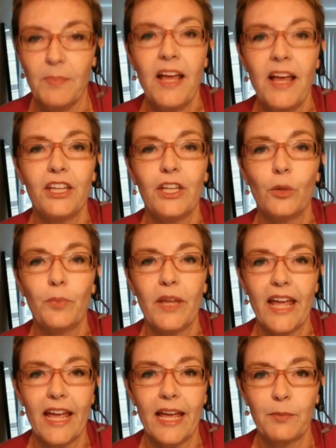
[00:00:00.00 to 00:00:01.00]
you'll be
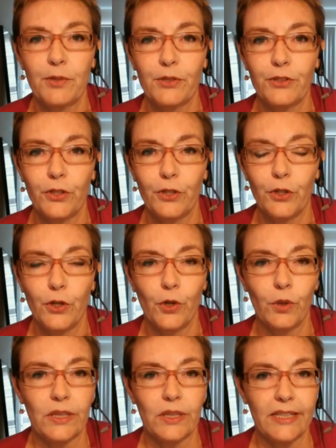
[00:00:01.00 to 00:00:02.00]
able to
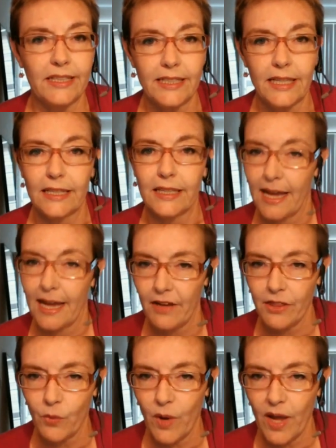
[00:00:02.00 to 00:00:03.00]
listen live on the
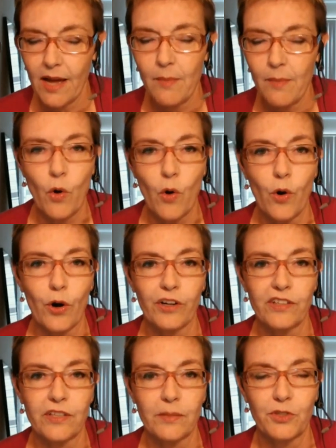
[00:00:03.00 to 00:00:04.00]
web or
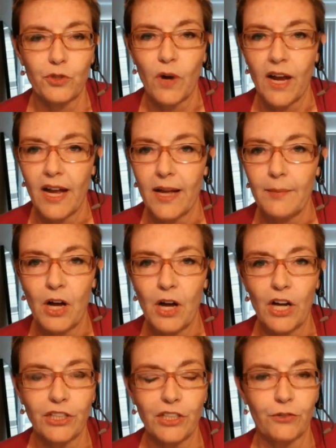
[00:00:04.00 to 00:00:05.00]
subscribe on
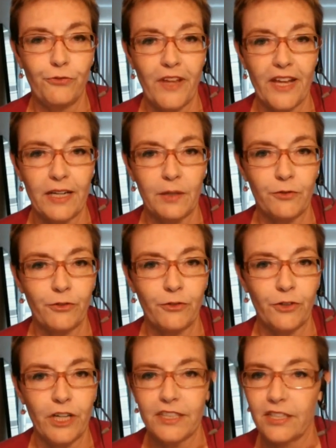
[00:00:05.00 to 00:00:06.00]
your
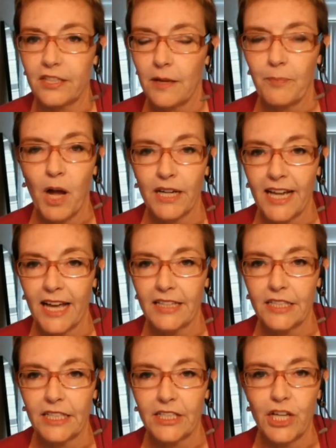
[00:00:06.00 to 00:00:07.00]
favorite
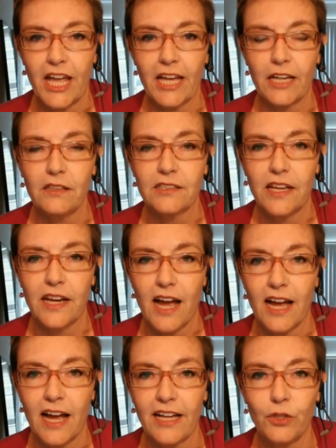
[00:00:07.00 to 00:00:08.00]
podcasting channel. It's on
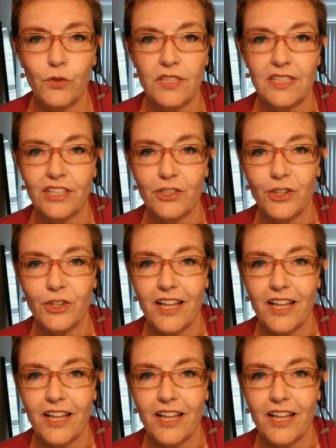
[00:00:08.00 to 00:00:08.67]
iTunes, Stitcher, and